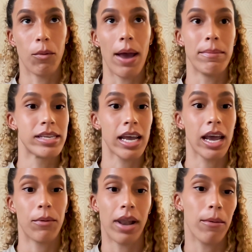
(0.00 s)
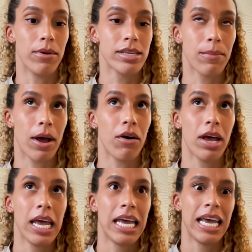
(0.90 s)
YMCA when I was about
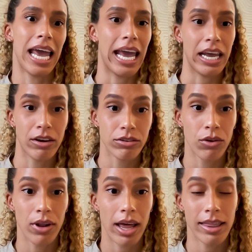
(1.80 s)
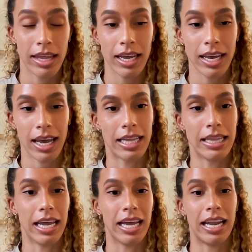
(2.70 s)
8 years old, I think.
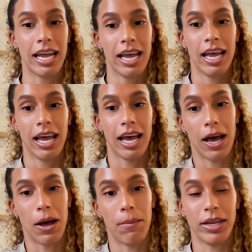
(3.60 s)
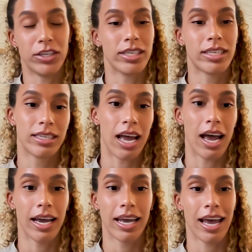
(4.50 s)
And then it just
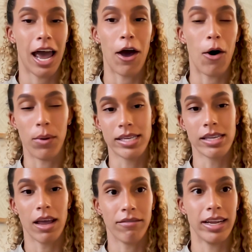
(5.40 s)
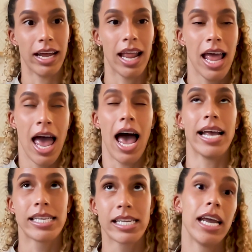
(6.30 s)
stuck. I always loved it.
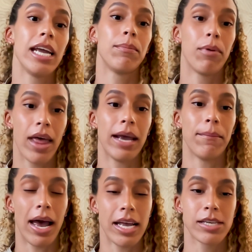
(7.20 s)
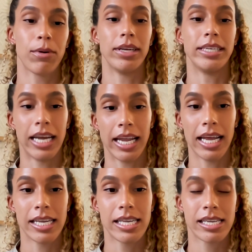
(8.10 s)
I stayed playing basketball and
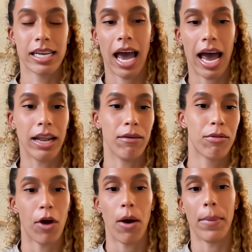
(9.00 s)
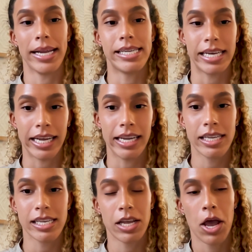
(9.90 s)
tennis kind of throughout my
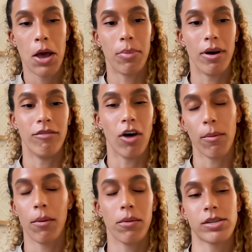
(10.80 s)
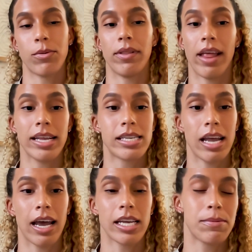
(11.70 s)
teens, but volleyball was the one that
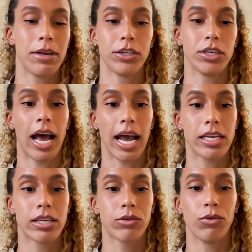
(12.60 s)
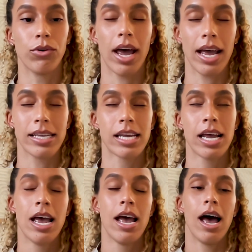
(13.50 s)
stuck, especially in high school as
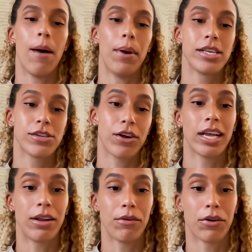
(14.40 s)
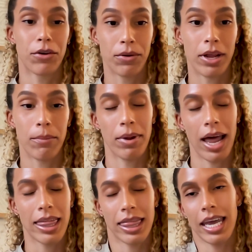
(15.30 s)
I started getting recruited. But
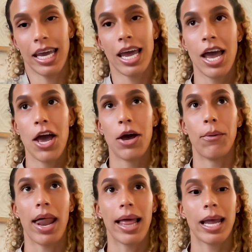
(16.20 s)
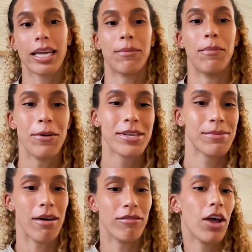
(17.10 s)
I think what I like the most
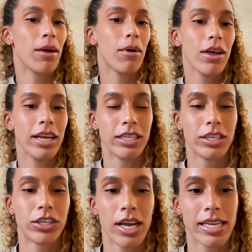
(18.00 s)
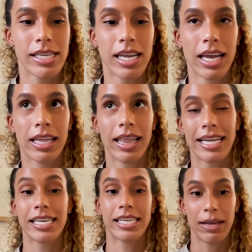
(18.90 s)
about volleyball is just that
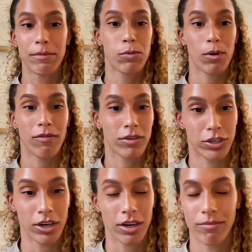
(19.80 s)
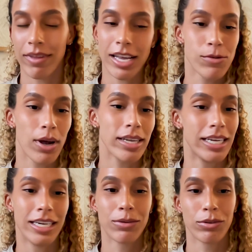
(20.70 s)
it's a team sport for sure. That's why
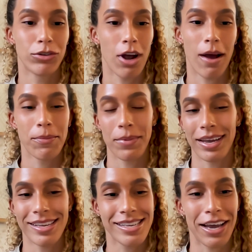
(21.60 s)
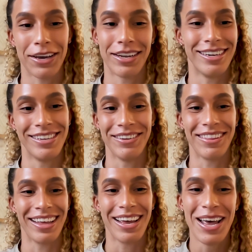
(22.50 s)
tennis was dropped, because I couldn't
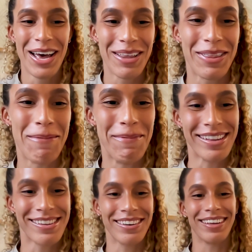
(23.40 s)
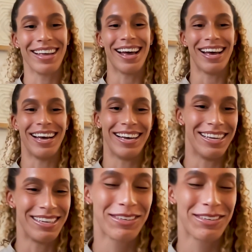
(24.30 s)
do the mental